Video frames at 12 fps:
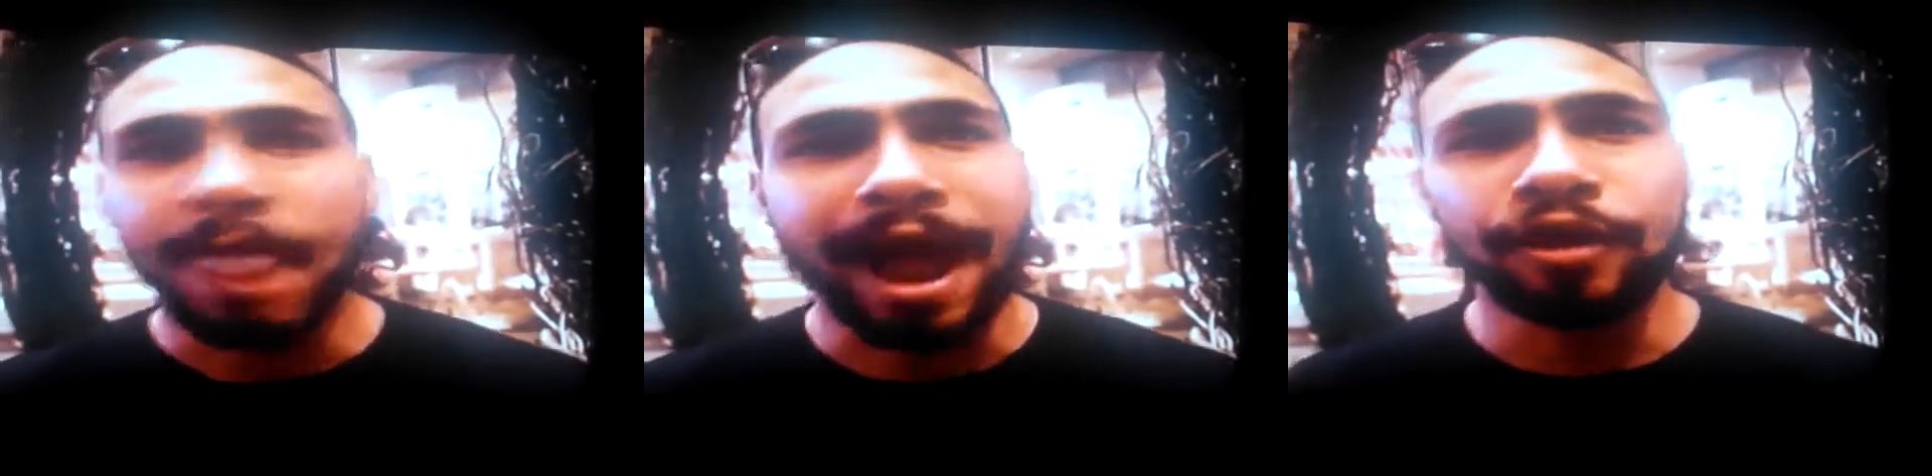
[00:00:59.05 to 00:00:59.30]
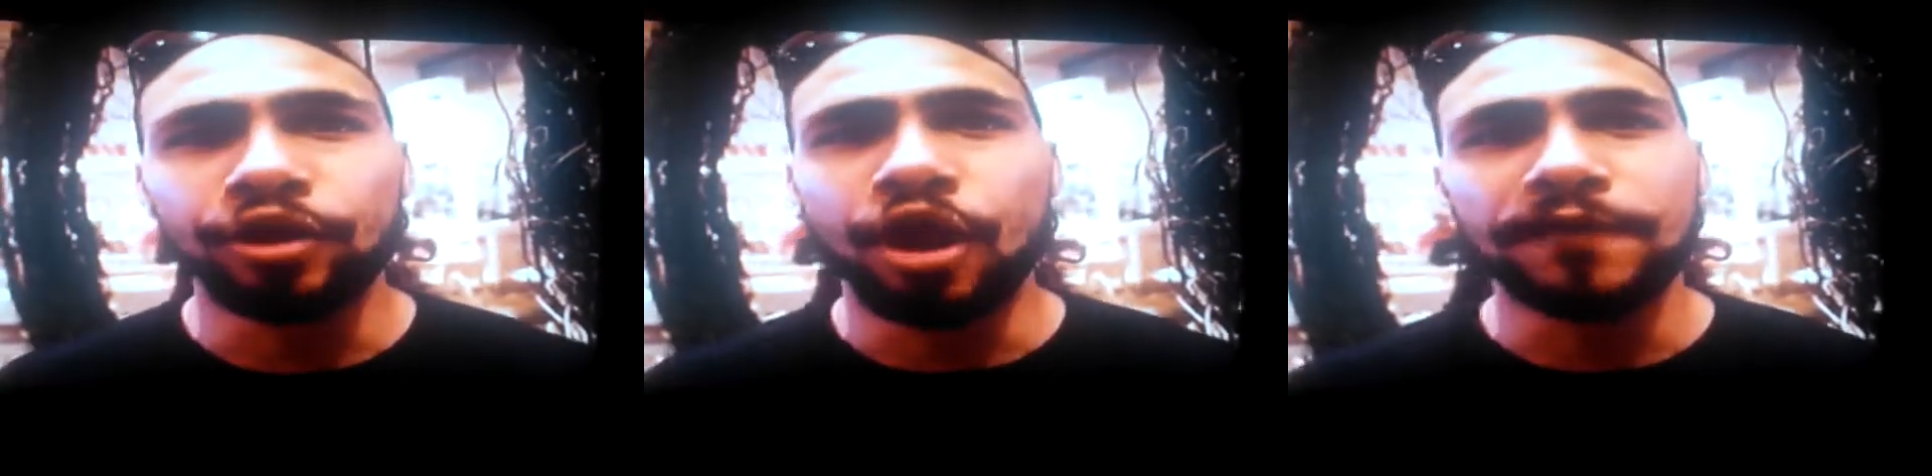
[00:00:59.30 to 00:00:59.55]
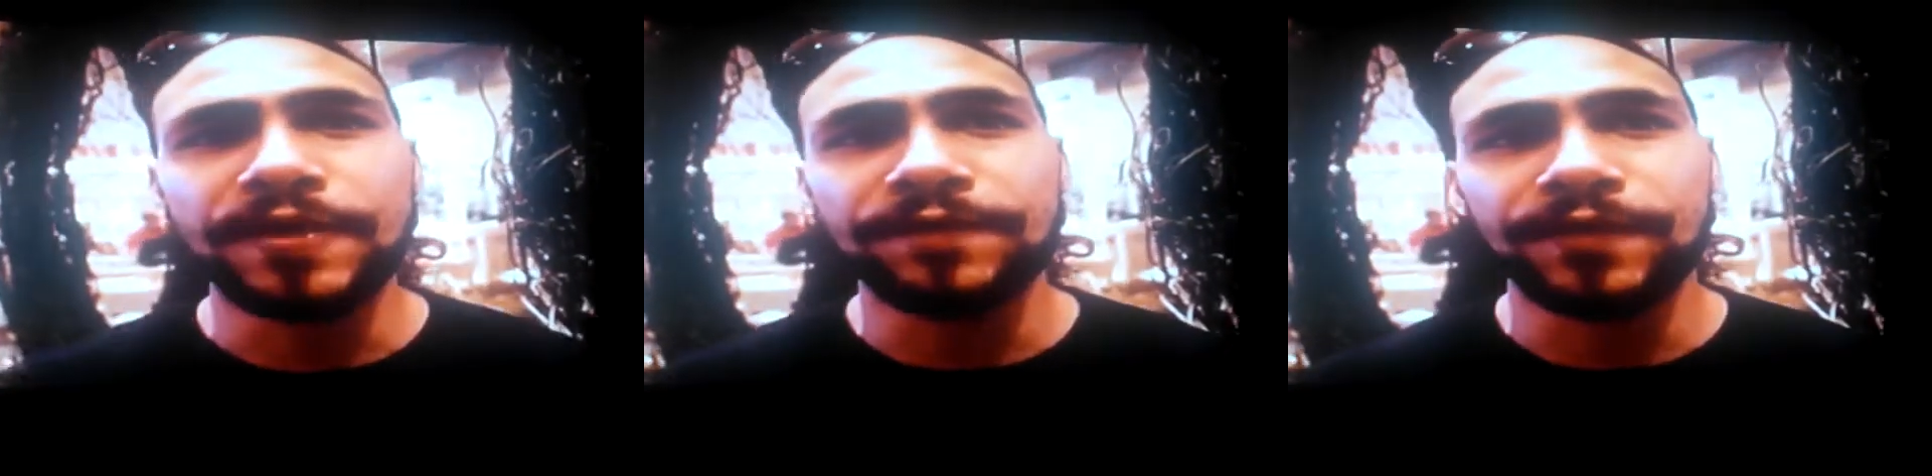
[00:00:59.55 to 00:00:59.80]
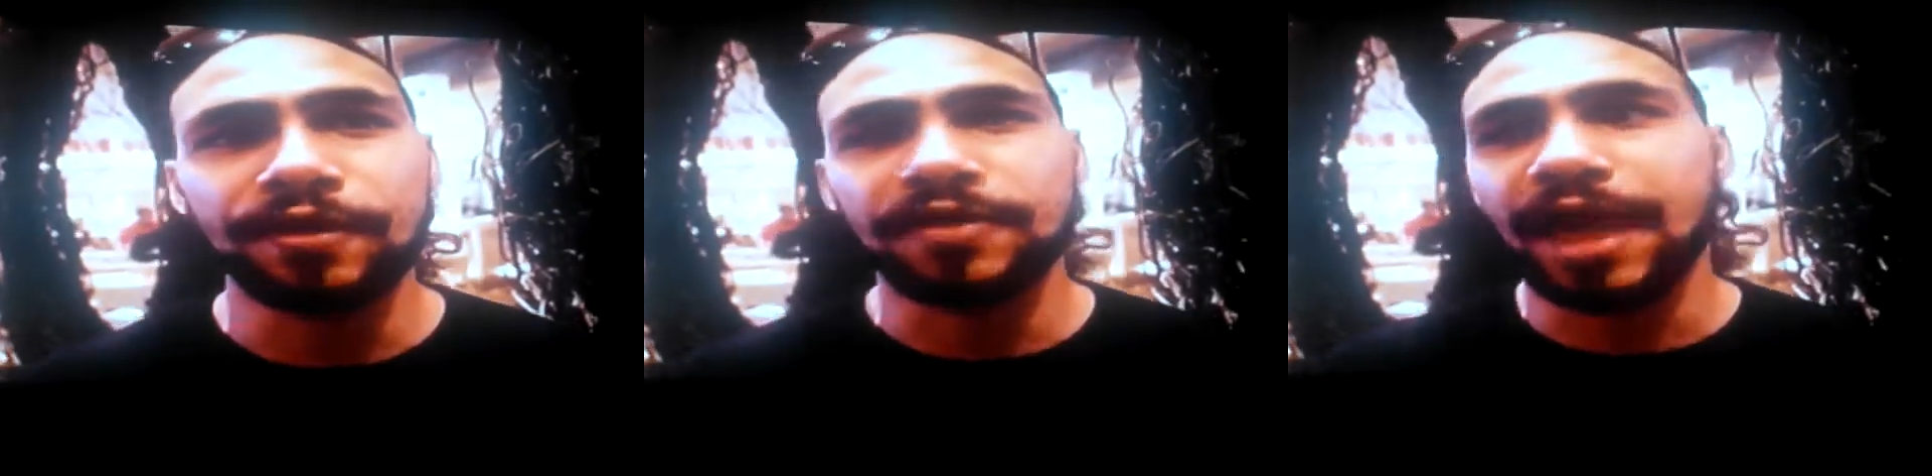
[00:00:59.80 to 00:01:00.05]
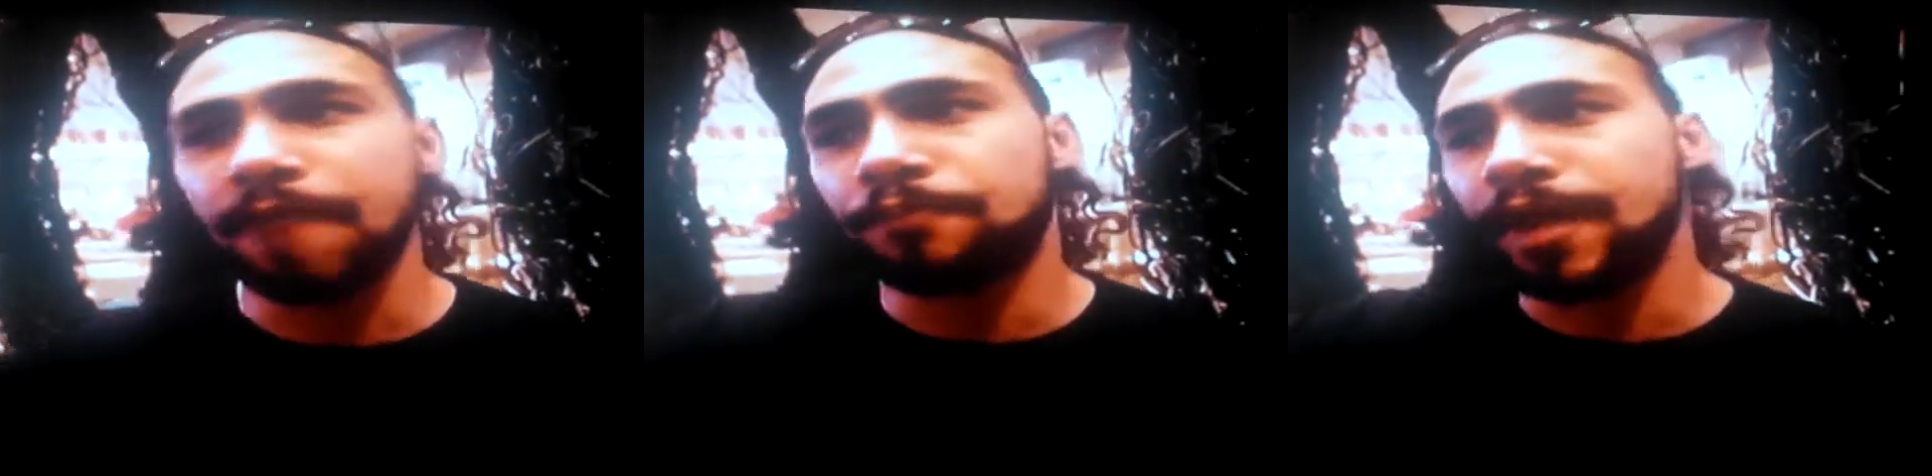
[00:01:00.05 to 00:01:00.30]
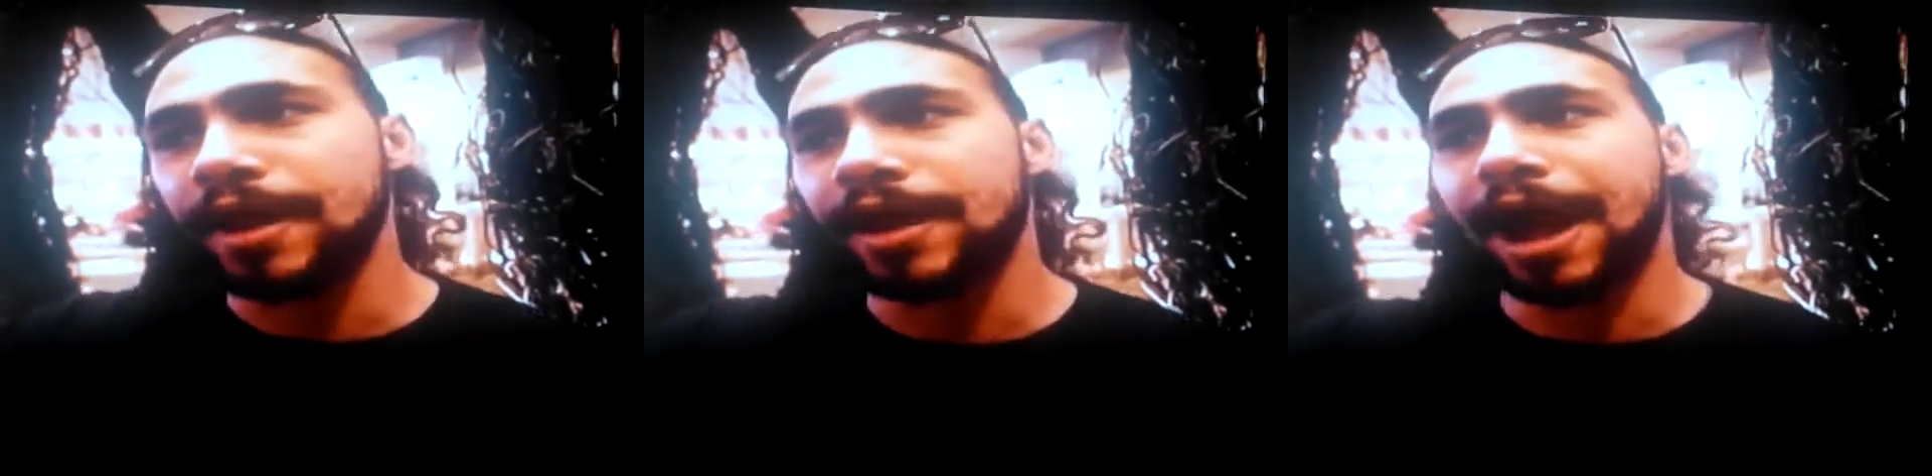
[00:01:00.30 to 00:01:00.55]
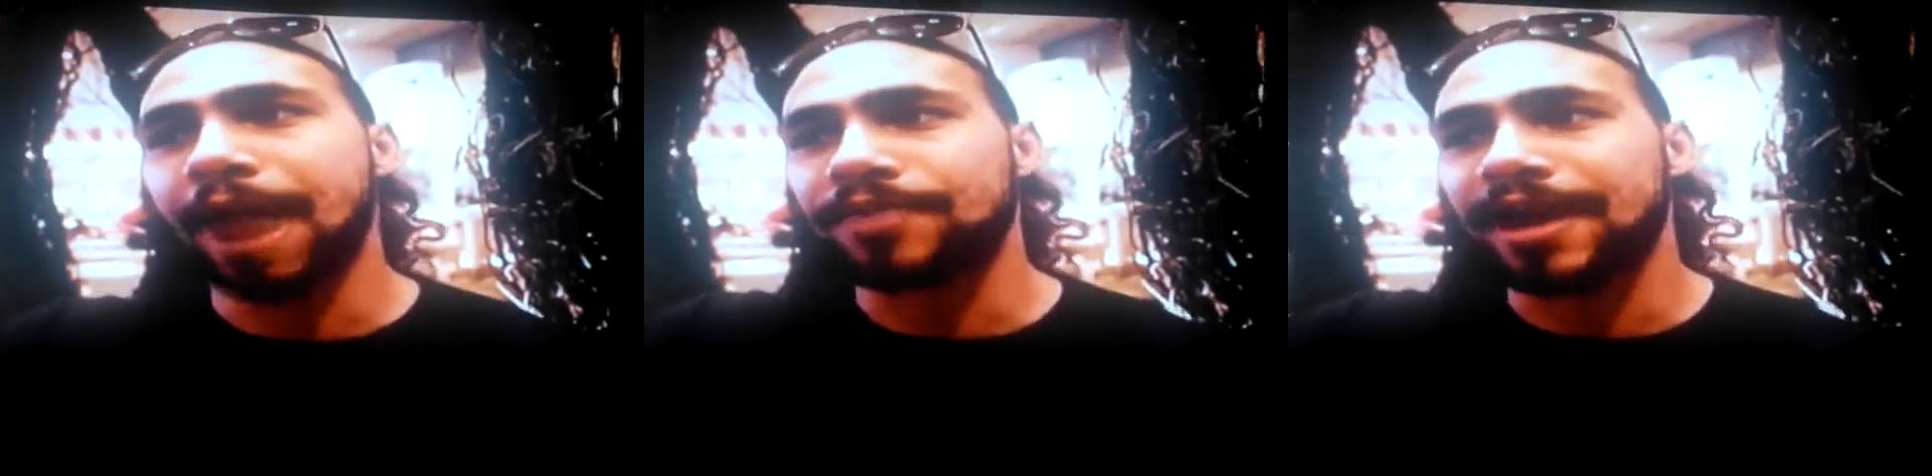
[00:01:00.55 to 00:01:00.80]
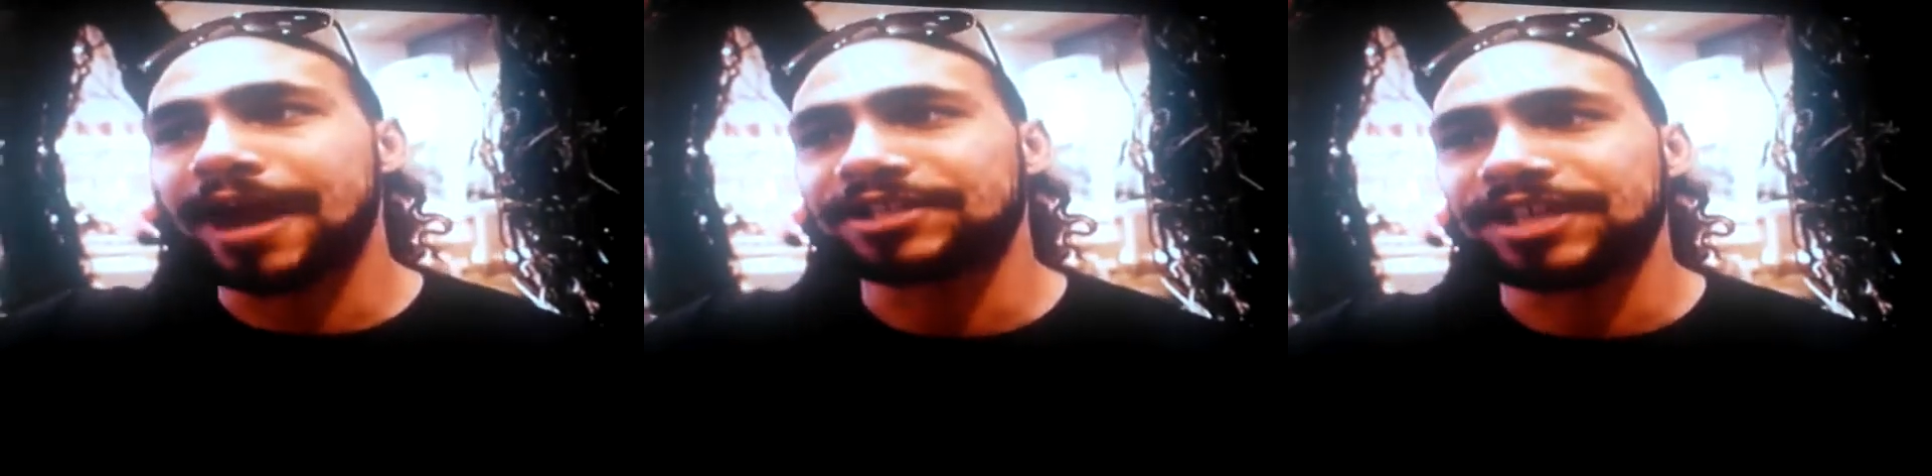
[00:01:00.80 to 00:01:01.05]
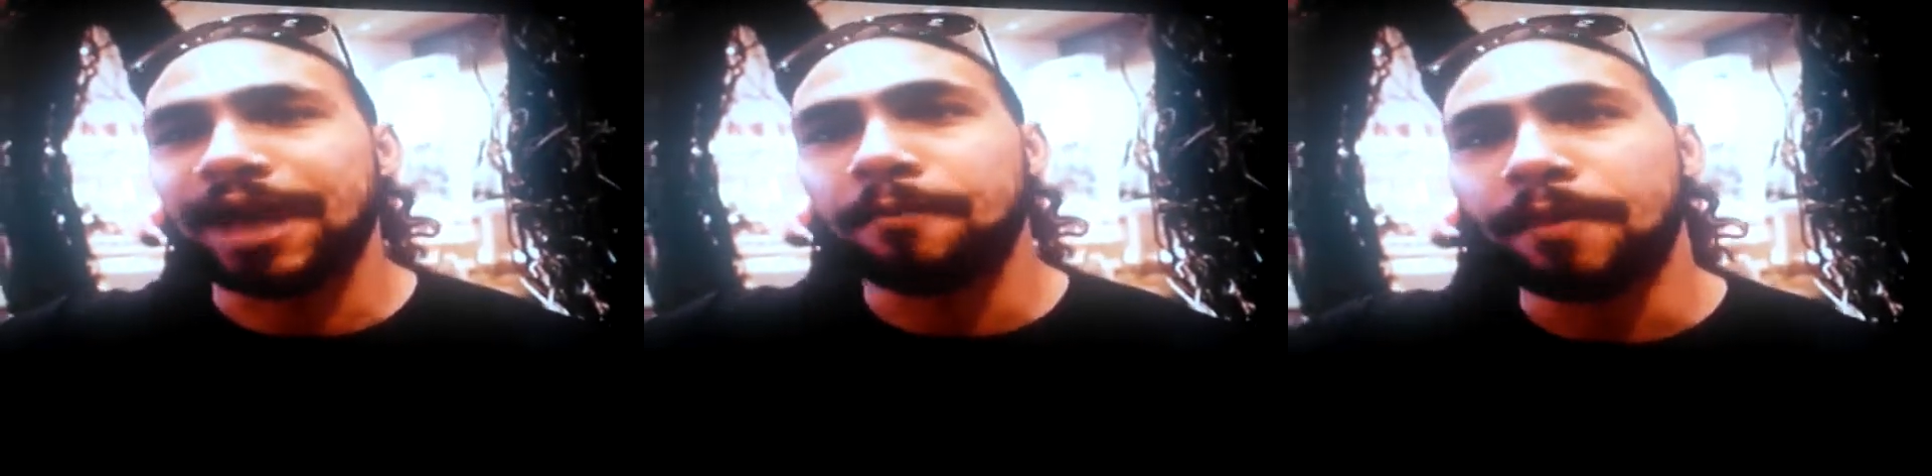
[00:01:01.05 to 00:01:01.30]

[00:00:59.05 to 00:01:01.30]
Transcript: I don't know if he feels like playing hopscotch that